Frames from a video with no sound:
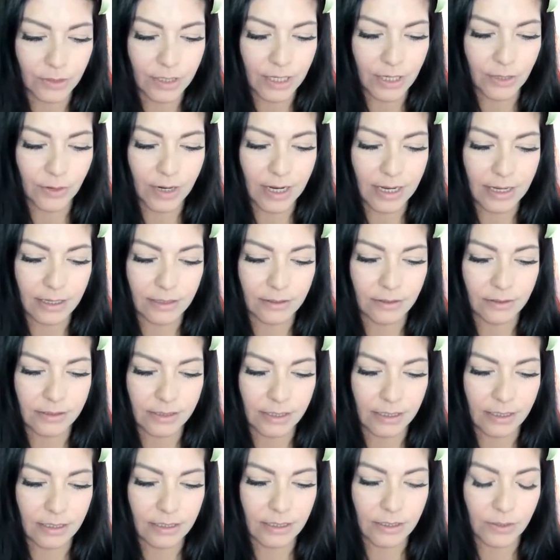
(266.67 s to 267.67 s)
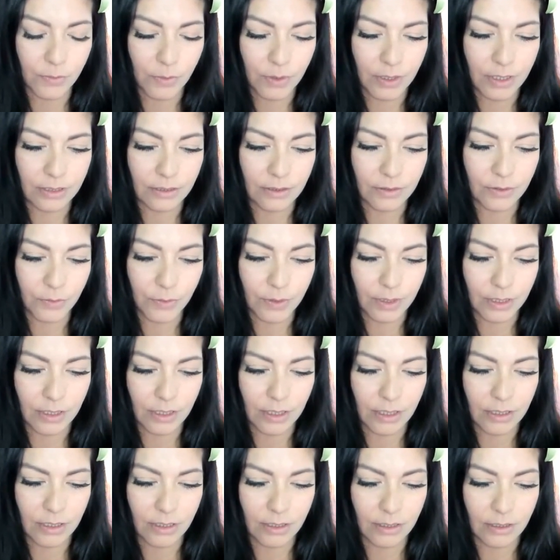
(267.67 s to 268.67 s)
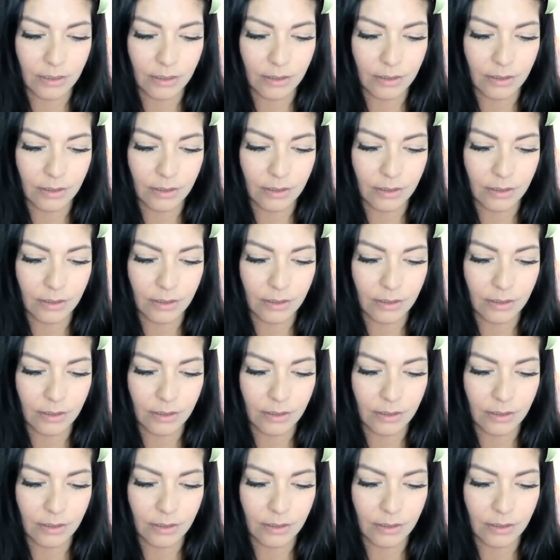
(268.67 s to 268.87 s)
Okay, great. It looks like it is working on Twitter.